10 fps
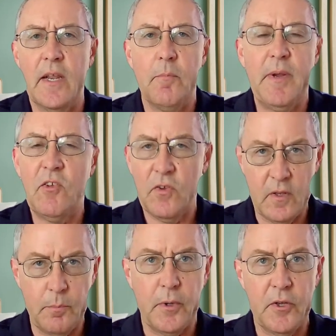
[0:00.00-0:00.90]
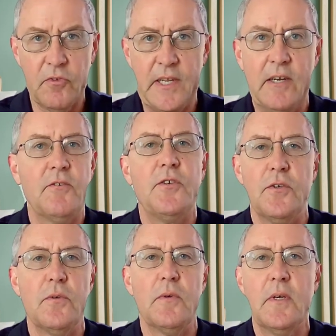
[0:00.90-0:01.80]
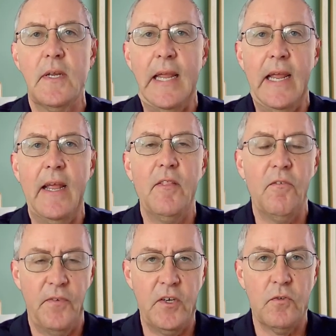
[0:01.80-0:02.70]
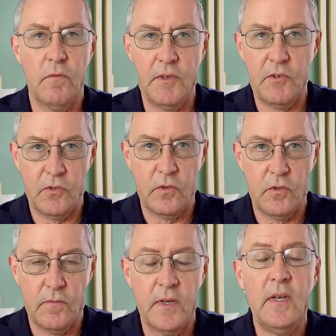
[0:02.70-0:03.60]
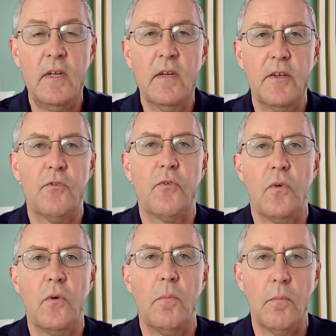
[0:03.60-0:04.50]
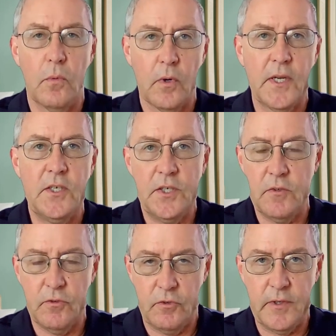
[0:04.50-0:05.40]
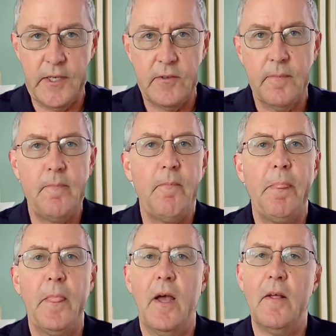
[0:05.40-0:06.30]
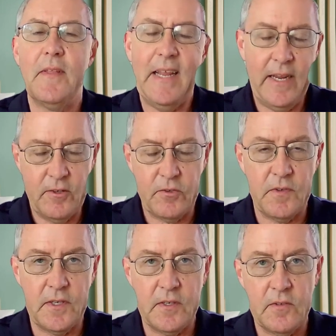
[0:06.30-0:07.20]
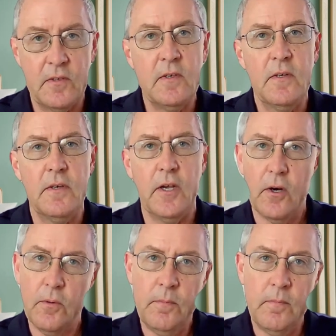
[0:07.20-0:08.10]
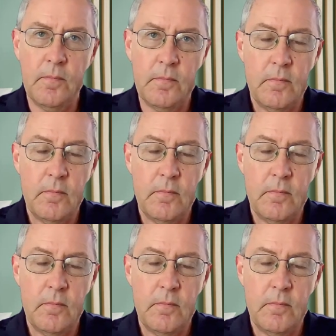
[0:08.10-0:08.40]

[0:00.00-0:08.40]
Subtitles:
and basically boils down to, can the Federal Reserve control mortgage interest rates? And the answer is no